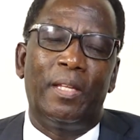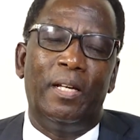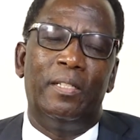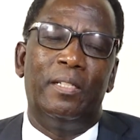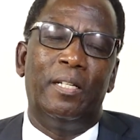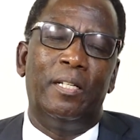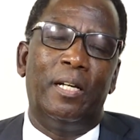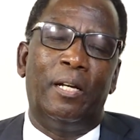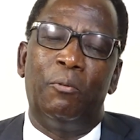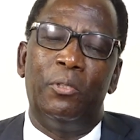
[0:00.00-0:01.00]
And
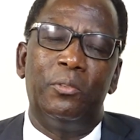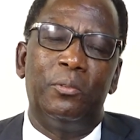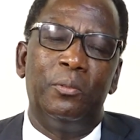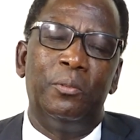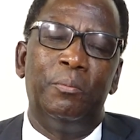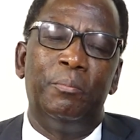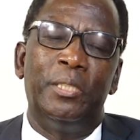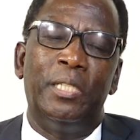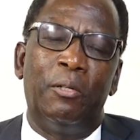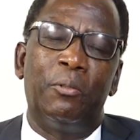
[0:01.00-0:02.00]
I will
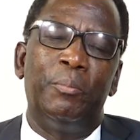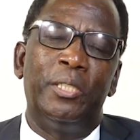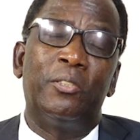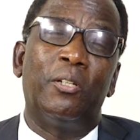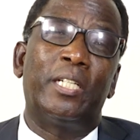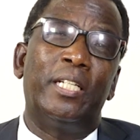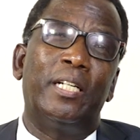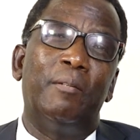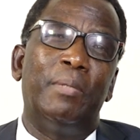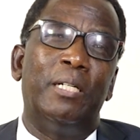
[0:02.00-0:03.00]
be
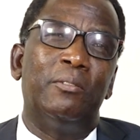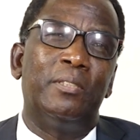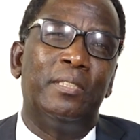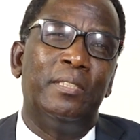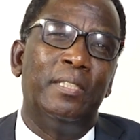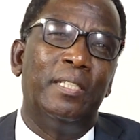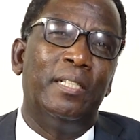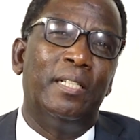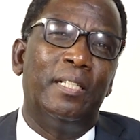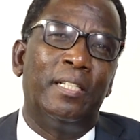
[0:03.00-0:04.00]
talking about
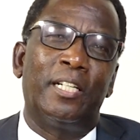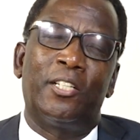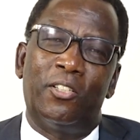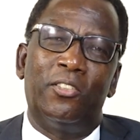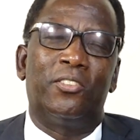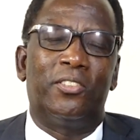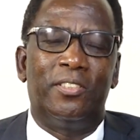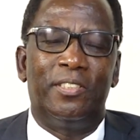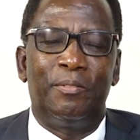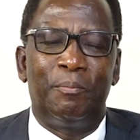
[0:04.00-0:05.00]
the cross.